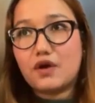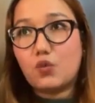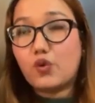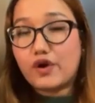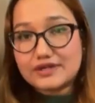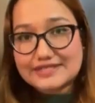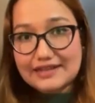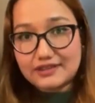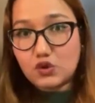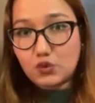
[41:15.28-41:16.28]
works
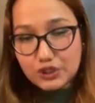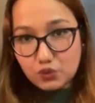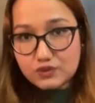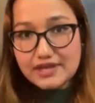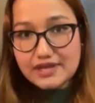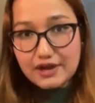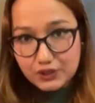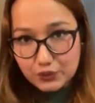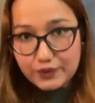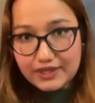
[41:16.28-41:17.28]
that the youths are
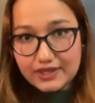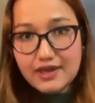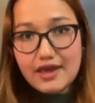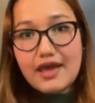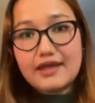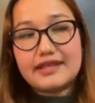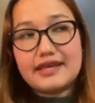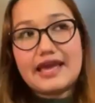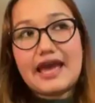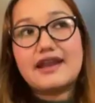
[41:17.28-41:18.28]
doing, they
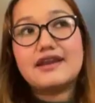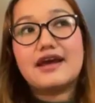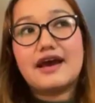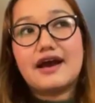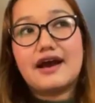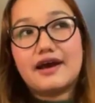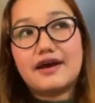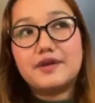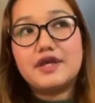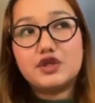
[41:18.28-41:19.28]
can uh,
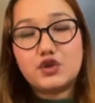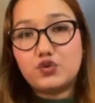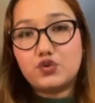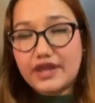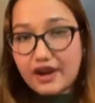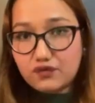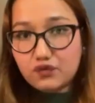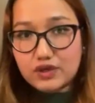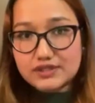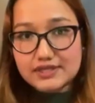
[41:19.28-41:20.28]
include their
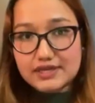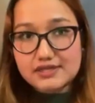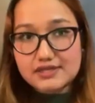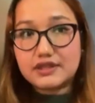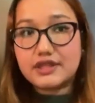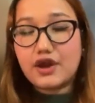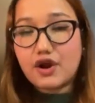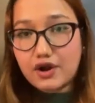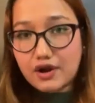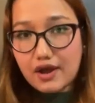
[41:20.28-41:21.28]
voices, their
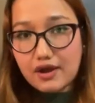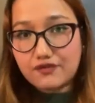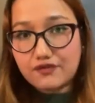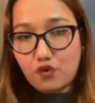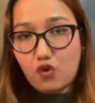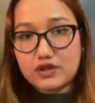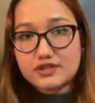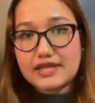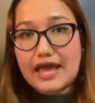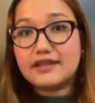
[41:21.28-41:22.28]

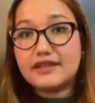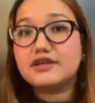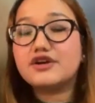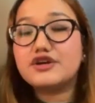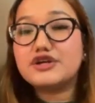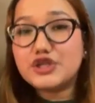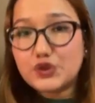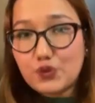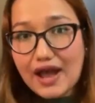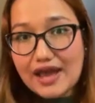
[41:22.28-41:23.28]
efforts, and their
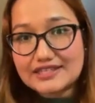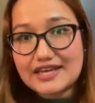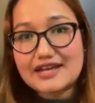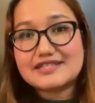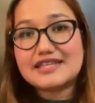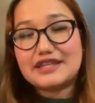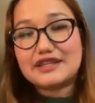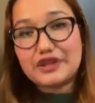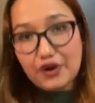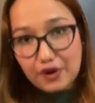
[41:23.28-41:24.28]
new ideas in
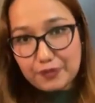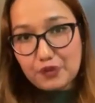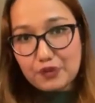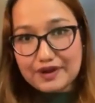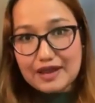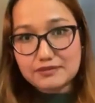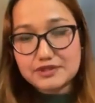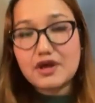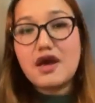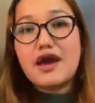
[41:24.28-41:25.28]
their
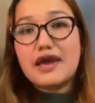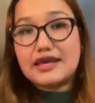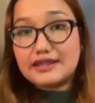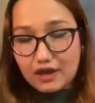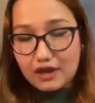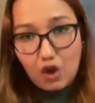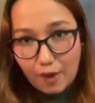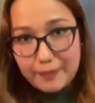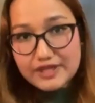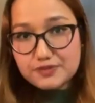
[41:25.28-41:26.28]
programs, in the
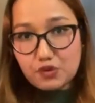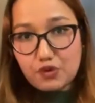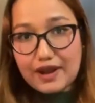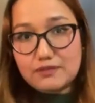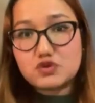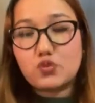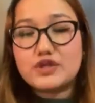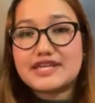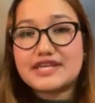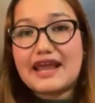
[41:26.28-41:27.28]
government's programs,
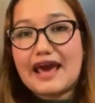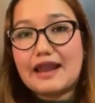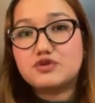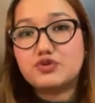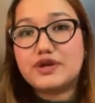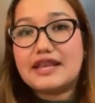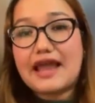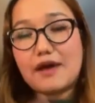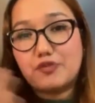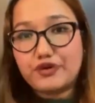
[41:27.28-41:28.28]
which can help to
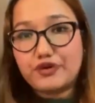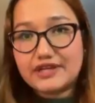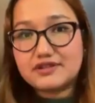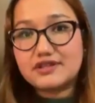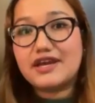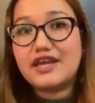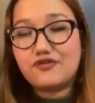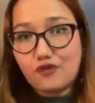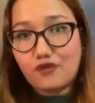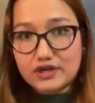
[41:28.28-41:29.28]
elaborate the
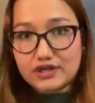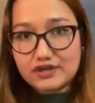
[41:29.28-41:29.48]
effort